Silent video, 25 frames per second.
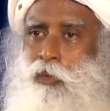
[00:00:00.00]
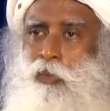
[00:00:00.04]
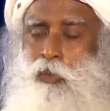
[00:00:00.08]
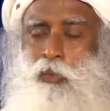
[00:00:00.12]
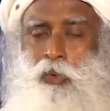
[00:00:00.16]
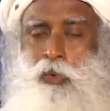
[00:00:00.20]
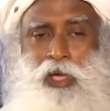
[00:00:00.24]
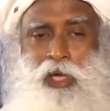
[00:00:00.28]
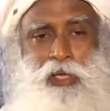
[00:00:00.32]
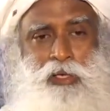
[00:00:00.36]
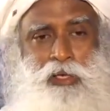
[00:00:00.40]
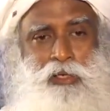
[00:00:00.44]

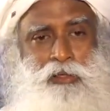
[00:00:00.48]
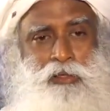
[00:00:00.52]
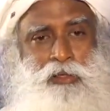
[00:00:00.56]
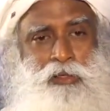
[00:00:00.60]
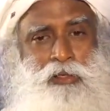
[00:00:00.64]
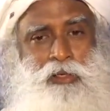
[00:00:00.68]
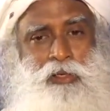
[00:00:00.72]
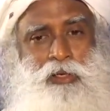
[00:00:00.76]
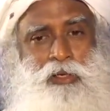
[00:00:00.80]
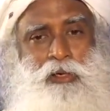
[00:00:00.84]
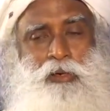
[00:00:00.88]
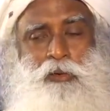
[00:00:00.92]
Well,
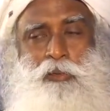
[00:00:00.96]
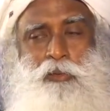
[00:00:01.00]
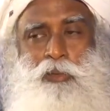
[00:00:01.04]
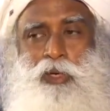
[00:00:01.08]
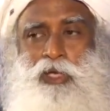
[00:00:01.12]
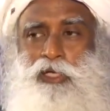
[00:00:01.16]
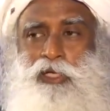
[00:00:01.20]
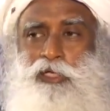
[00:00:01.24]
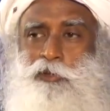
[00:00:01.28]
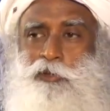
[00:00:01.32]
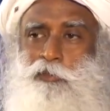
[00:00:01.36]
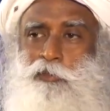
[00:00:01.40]

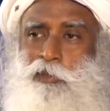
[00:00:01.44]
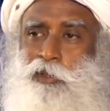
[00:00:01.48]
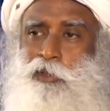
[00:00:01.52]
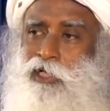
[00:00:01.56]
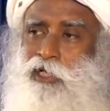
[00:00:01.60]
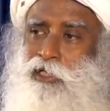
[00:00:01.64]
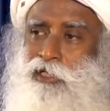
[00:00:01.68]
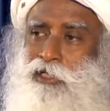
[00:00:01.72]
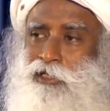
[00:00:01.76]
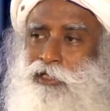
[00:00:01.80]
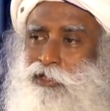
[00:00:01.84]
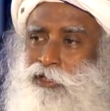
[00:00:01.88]
when a
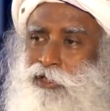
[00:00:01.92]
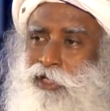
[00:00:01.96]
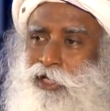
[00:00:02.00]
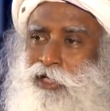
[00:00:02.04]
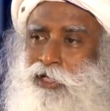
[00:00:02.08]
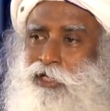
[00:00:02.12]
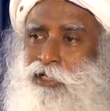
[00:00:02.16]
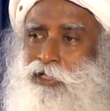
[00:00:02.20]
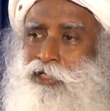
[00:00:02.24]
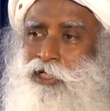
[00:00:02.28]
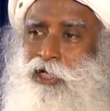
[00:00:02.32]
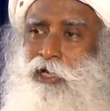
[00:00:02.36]
speeding
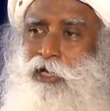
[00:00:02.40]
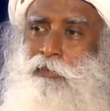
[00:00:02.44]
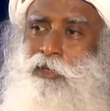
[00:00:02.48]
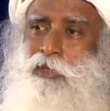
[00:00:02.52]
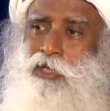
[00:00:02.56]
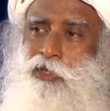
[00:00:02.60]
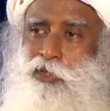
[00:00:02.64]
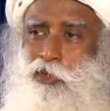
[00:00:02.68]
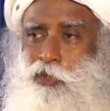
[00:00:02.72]
train is coming,